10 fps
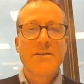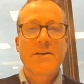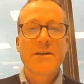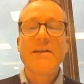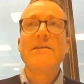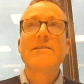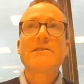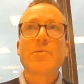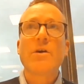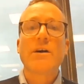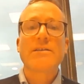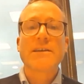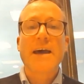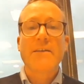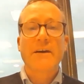that need to work
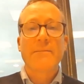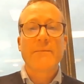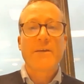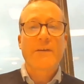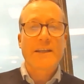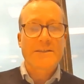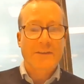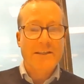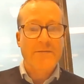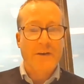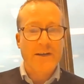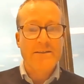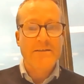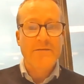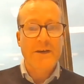together effectively to
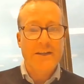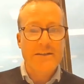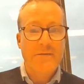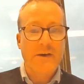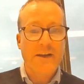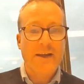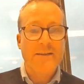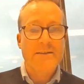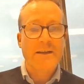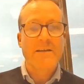fight illicit finance.